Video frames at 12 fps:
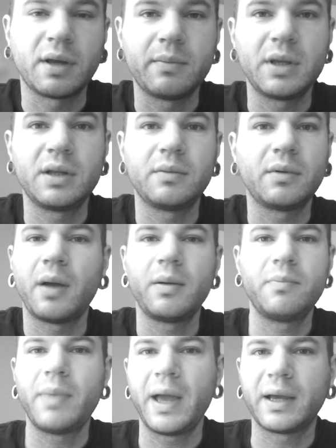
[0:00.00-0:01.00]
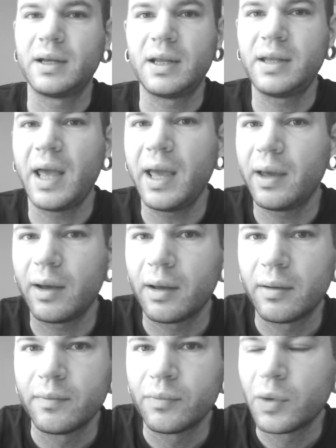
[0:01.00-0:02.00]
I mean, I mean, back in the
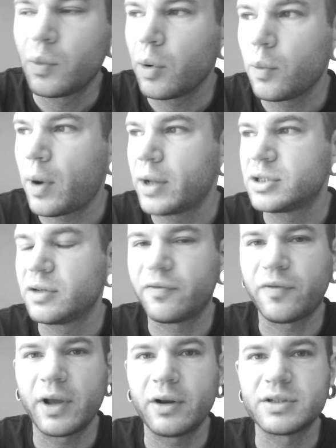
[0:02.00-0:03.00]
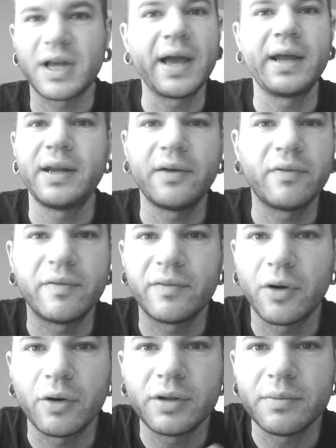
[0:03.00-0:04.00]
day, we were watching fighters. I had never even
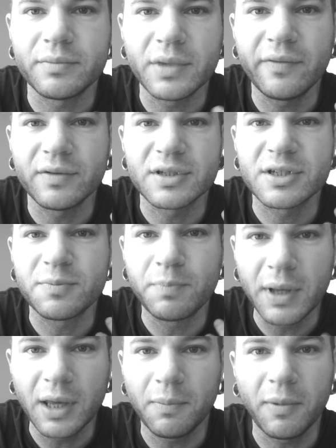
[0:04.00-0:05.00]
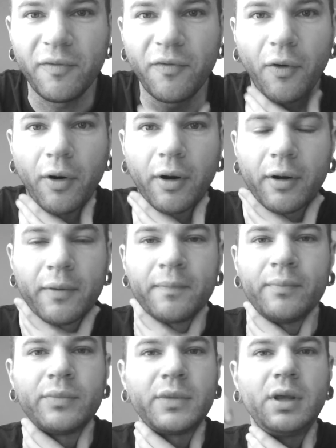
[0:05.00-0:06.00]
heard them even speak before.
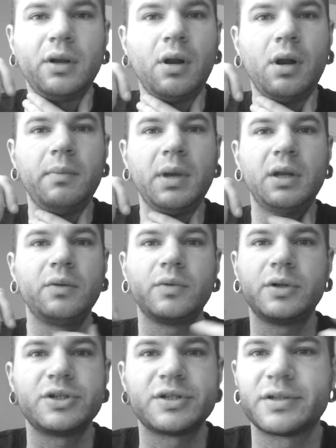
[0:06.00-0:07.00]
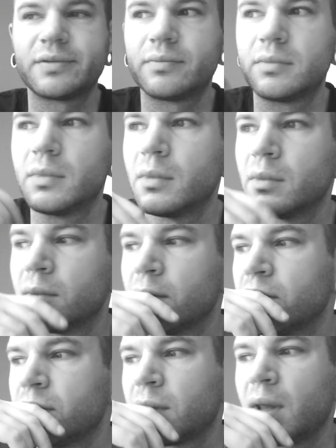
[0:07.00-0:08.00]
You know what I mean? We just
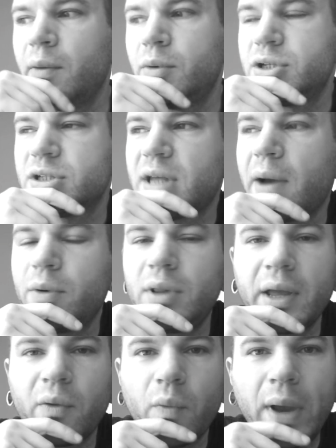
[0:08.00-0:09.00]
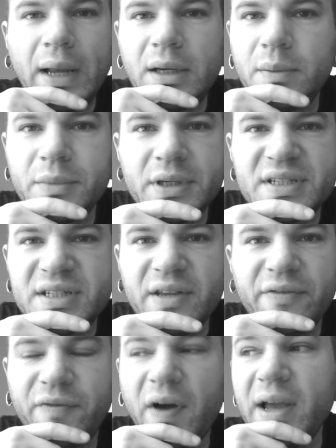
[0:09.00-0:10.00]
it would just I would like randomly see
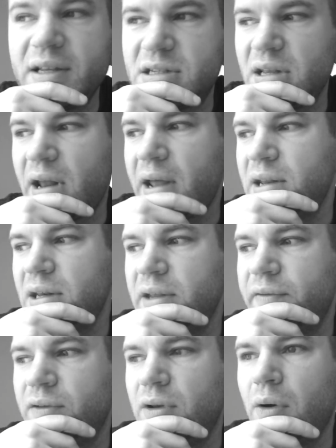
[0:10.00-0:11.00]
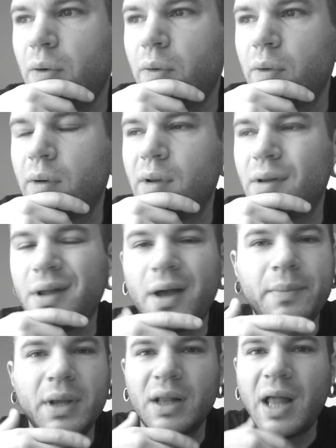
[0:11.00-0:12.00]
fights and I didn't even know I
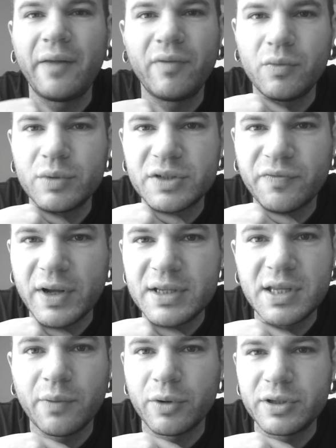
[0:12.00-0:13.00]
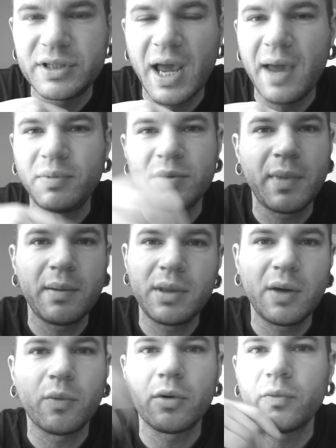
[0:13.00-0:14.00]
mean a lot of it was fights that were taped maybe
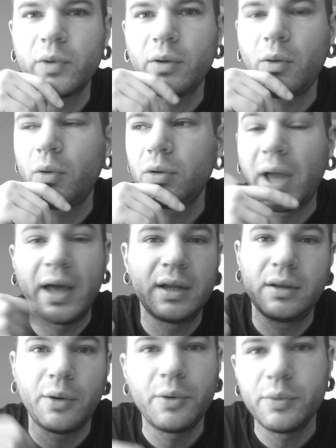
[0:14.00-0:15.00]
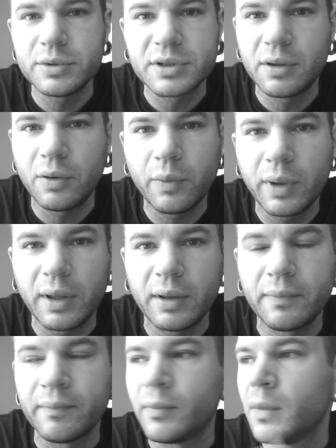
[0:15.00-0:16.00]
they weren't real old I didn't know who was gonna
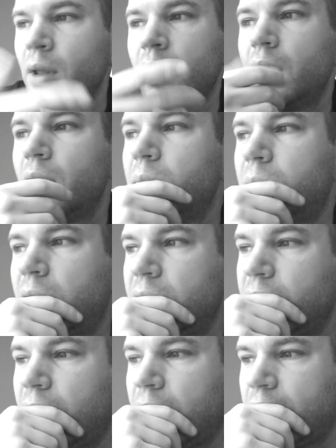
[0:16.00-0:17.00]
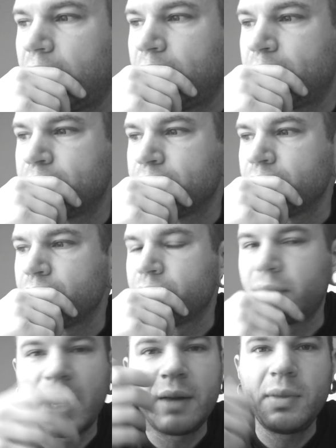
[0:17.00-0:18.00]
win but um
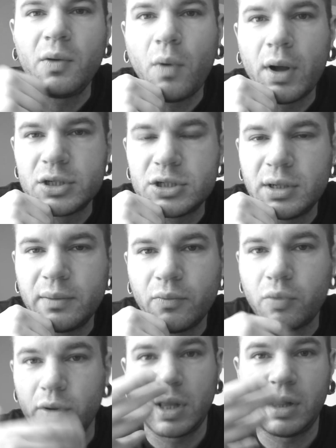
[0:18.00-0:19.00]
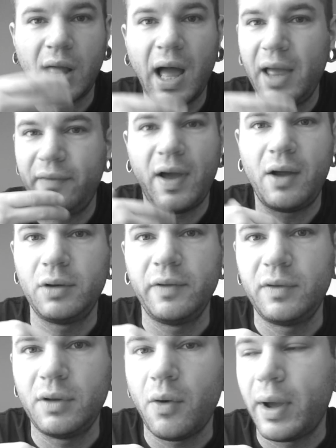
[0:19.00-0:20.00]
but I'd be watching them. Were they live? I don't
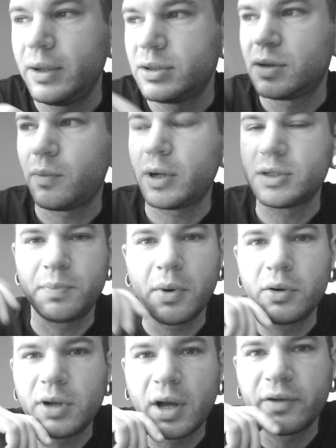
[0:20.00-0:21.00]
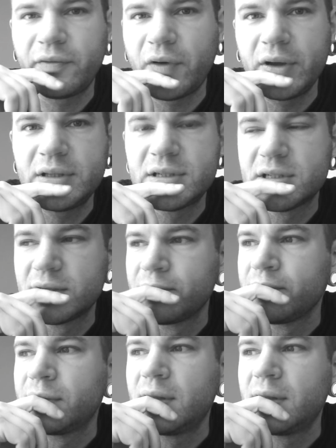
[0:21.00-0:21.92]
even know. I used to watch Bodog fights.